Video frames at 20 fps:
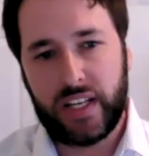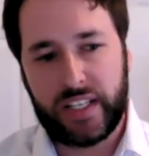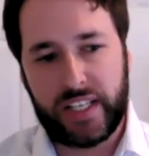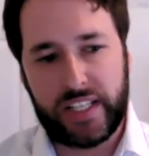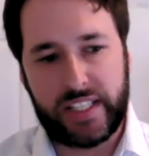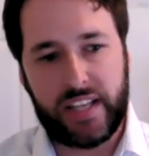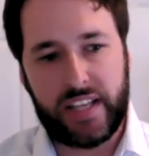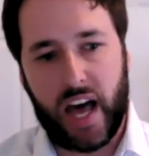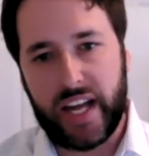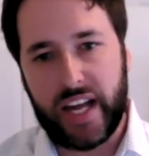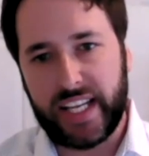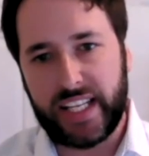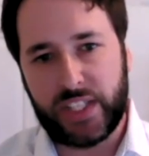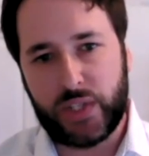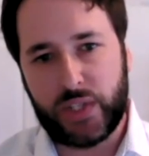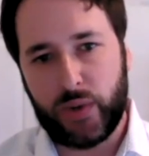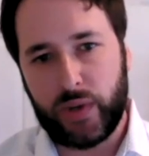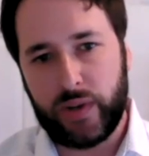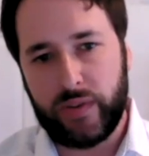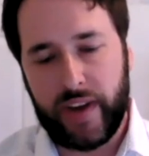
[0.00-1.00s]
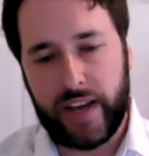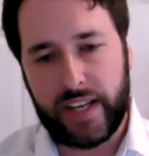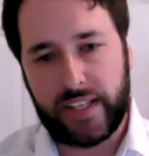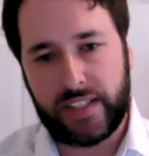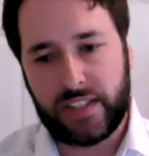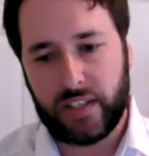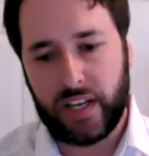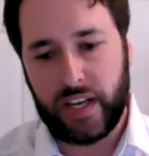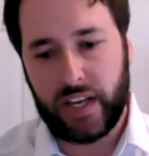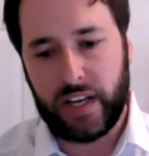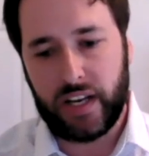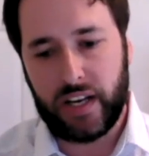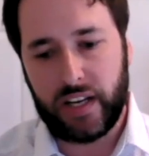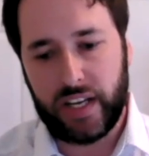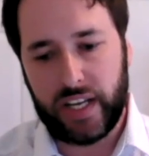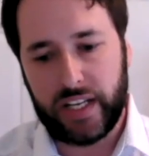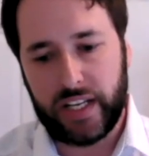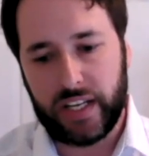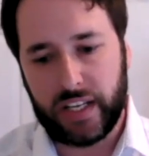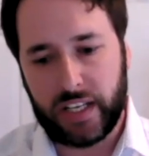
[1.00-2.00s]
deciding to invest
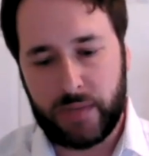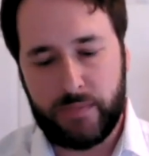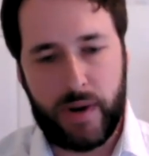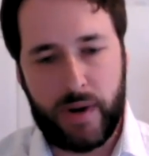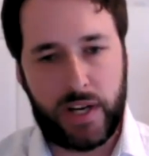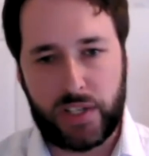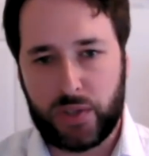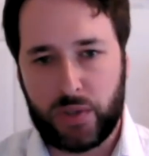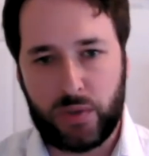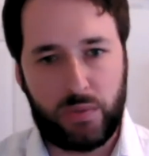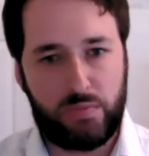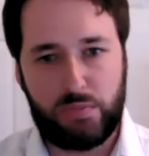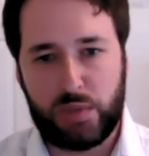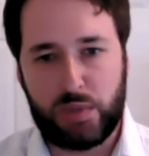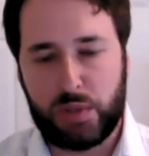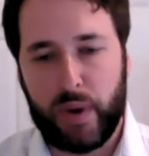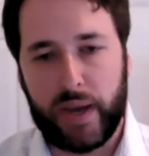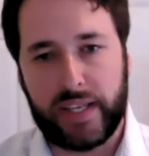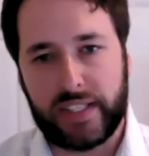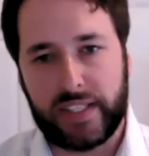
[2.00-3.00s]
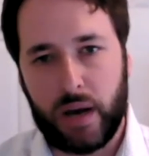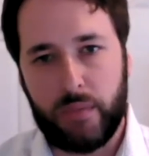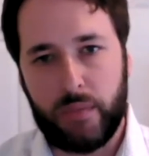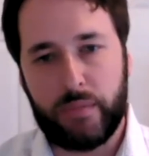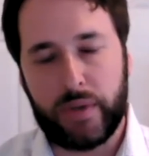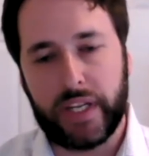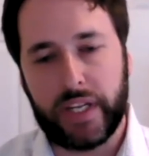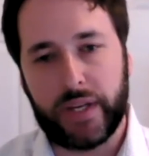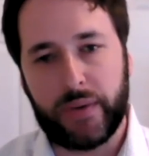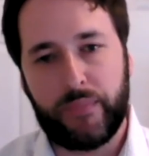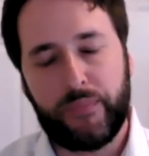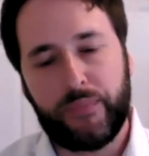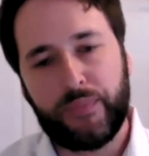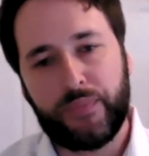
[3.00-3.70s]
uh, in a commercial space company?